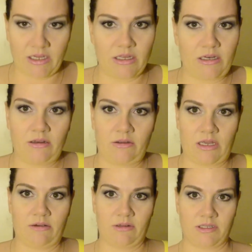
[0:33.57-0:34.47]
I know you
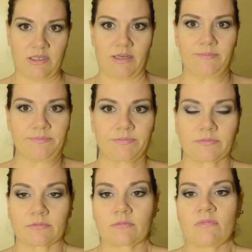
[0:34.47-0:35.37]
can't really see it.
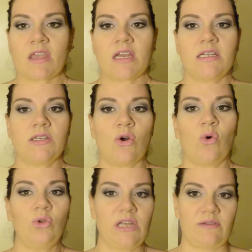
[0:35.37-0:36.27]
It's an
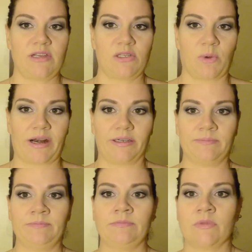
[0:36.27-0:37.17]
Old Navy
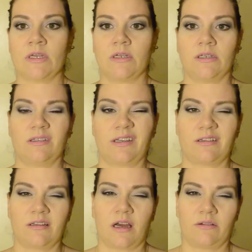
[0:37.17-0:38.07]
sweater.
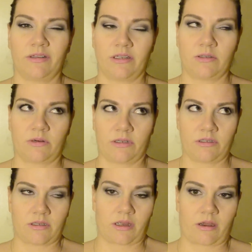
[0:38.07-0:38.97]
Like not really a sweater.
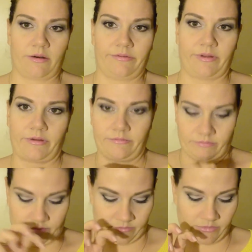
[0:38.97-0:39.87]
It's like kind of like,
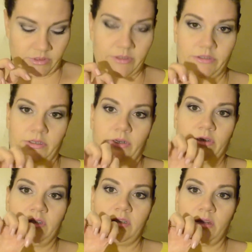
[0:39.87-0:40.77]
seriously, you
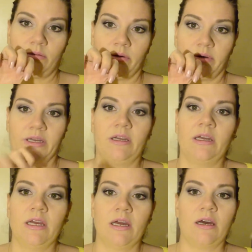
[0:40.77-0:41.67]
can see through it.
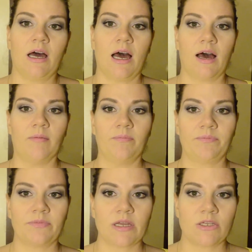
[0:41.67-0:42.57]
Um,
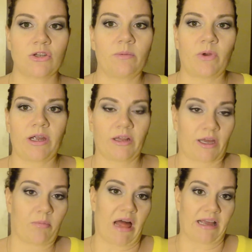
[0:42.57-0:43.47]
so I'm wearing like
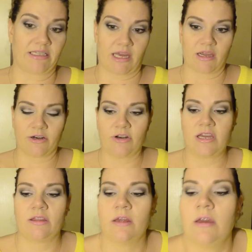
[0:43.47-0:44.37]
a black tank underneath.